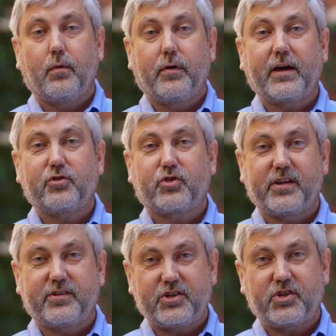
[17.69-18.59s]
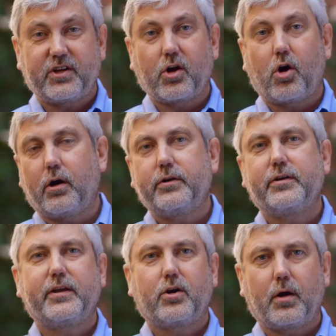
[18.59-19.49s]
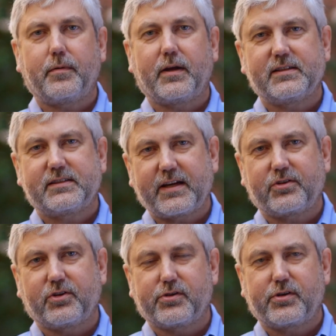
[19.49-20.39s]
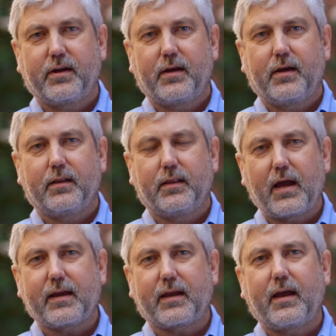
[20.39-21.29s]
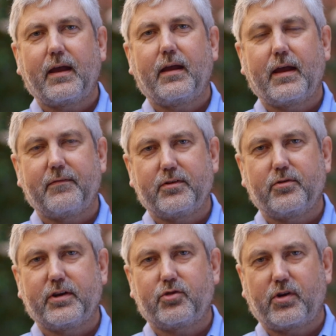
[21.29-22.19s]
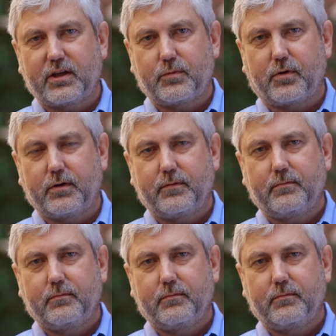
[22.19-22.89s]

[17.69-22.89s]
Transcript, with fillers: without transitioning hard to decarbonize sectors like heavy duty transport.